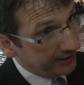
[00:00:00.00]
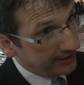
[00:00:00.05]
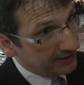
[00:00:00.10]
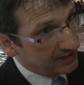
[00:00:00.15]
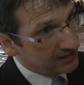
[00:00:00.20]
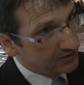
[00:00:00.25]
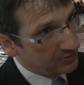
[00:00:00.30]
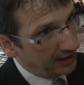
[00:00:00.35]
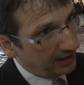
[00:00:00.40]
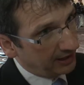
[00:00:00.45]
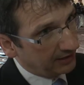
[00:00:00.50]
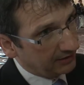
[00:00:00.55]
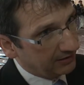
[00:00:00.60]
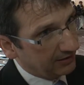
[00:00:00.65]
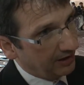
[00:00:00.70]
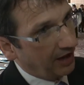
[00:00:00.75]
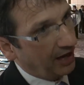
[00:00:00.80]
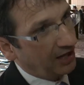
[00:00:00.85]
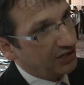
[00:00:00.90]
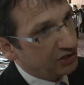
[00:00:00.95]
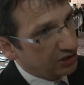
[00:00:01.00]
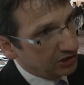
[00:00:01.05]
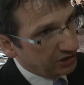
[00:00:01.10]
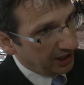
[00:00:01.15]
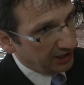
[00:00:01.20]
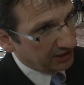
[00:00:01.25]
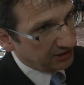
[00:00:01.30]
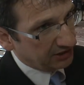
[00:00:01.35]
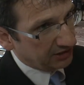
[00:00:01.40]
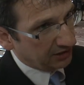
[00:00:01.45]
this as well? And
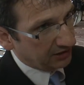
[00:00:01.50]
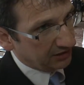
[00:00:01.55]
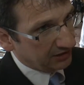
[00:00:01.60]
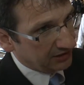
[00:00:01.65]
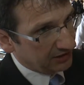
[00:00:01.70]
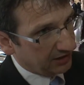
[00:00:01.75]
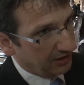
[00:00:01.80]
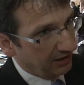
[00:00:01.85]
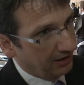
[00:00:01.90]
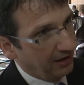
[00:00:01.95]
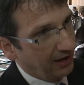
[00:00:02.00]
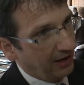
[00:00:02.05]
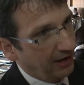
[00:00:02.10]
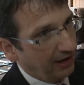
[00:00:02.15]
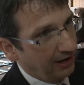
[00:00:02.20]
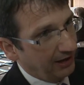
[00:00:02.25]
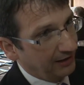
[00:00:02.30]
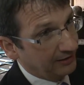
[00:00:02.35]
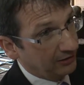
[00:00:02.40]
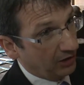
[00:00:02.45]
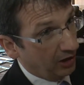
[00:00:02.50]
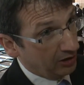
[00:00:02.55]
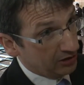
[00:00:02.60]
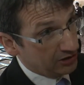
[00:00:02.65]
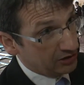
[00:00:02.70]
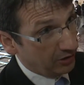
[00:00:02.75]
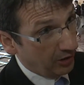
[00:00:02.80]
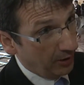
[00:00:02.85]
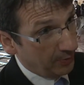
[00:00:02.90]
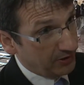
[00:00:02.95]
suggestions. And
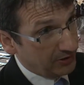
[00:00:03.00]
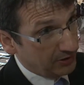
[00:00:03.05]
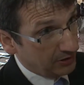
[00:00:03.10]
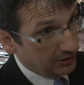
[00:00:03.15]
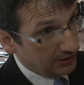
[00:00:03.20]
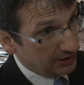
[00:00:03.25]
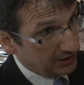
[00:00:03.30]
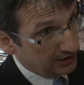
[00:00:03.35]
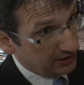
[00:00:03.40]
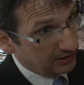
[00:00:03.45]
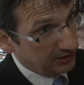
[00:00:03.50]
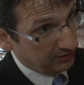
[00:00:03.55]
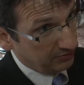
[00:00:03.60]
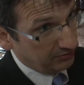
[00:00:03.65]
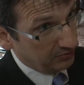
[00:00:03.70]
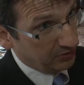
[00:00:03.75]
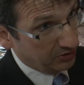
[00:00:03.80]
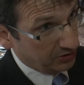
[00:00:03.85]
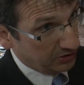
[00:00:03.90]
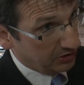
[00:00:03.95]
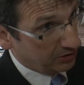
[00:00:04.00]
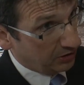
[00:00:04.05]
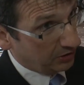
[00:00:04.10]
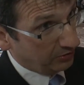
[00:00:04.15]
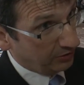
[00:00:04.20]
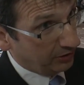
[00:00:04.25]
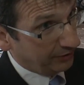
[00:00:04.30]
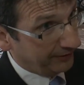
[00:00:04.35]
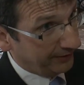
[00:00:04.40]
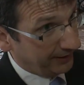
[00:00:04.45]
also opportunities to do new